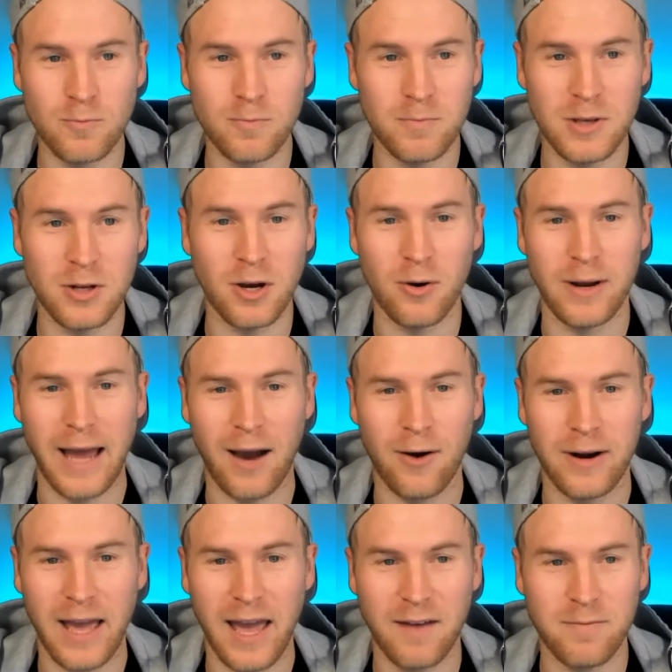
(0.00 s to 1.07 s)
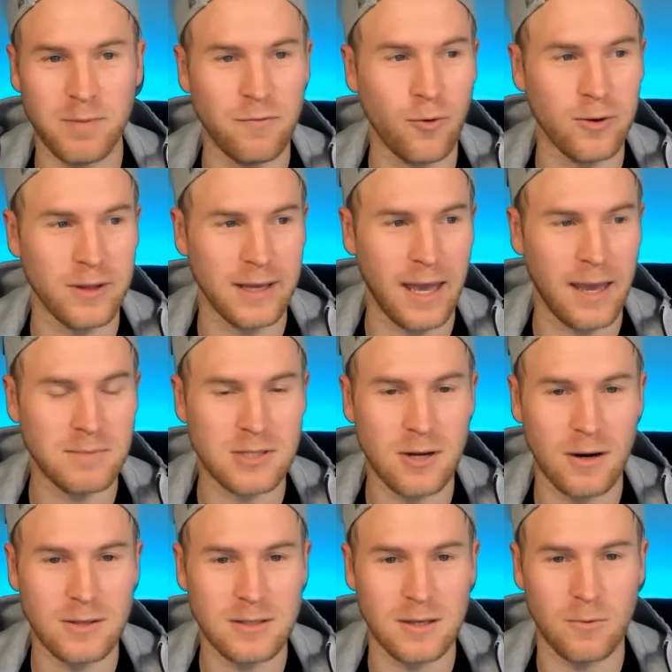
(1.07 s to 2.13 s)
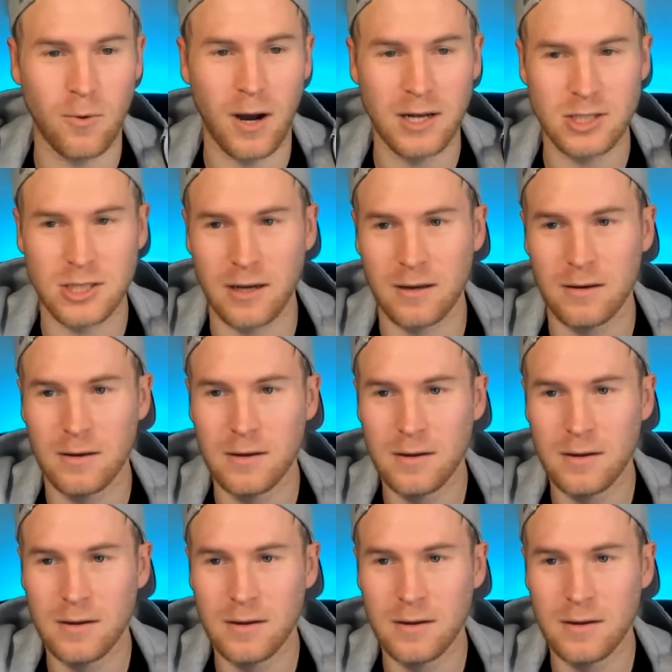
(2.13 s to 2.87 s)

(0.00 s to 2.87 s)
an hour and a half before the game starts and watching,